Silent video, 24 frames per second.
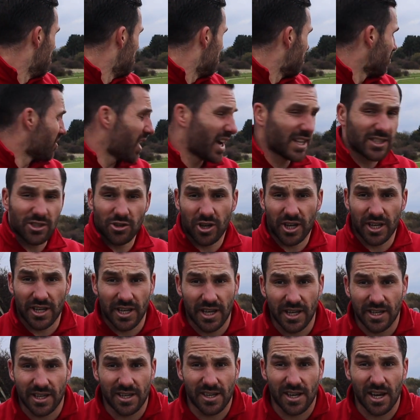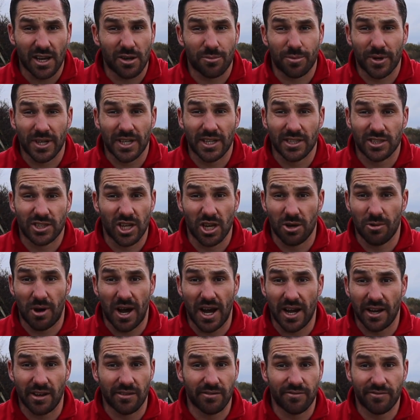rat hooking it, and I'd end up hitting 2
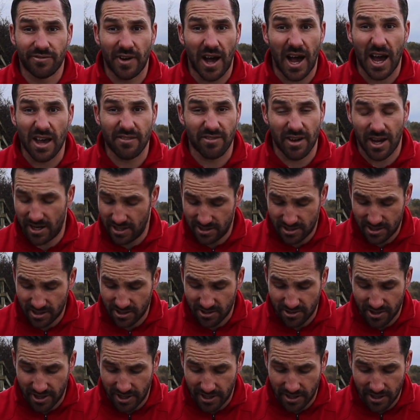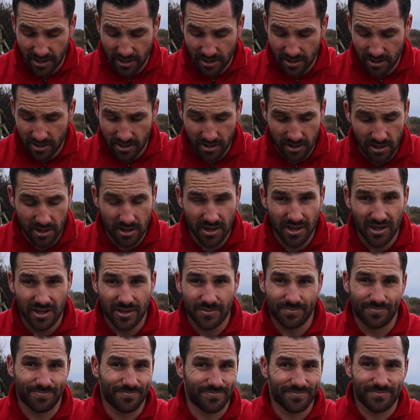iron, 5 iron into the green.
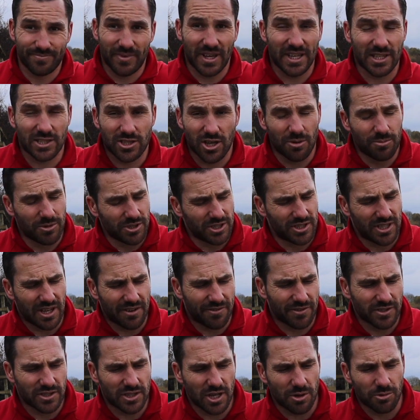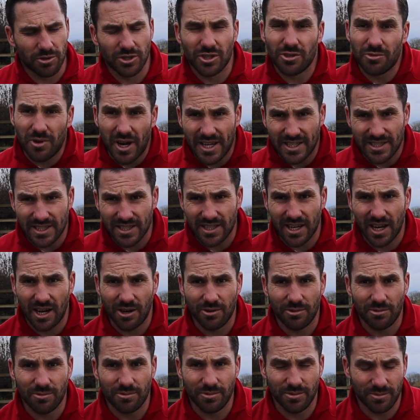Makes so much difference. So underrated
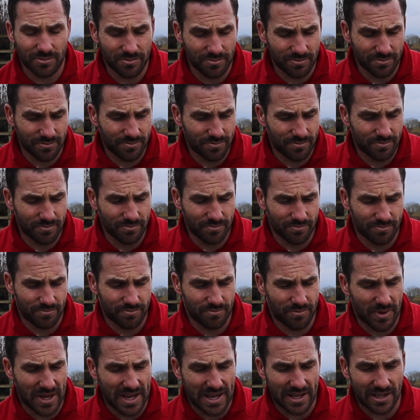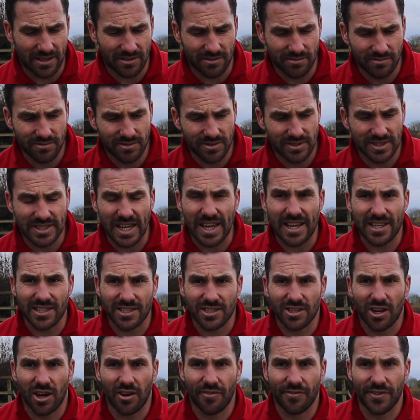how being
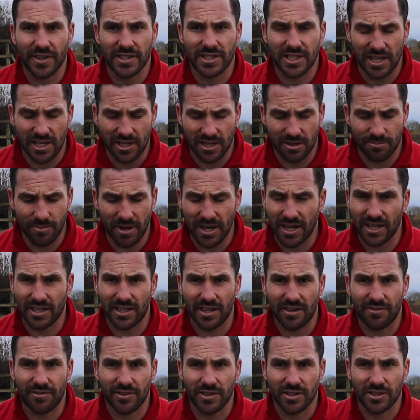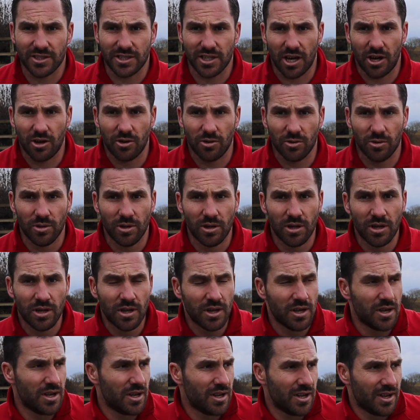decent off the tee can make a difference to your whole
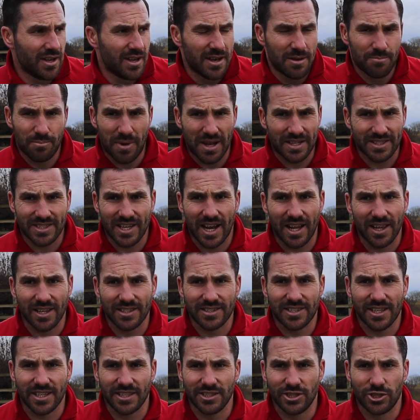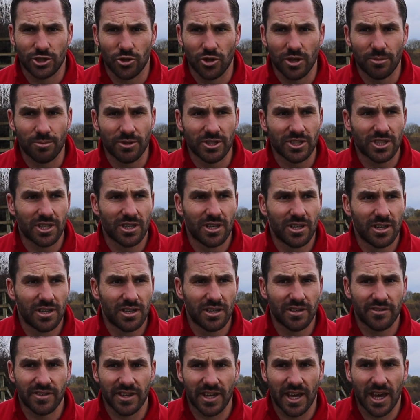mentality, enjoyment
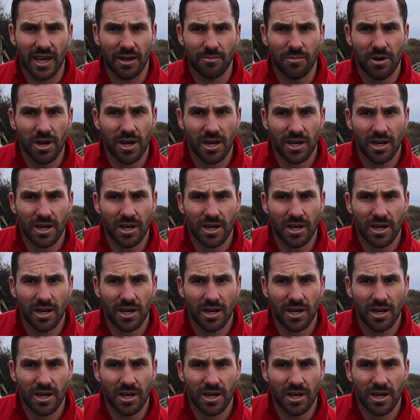of the game.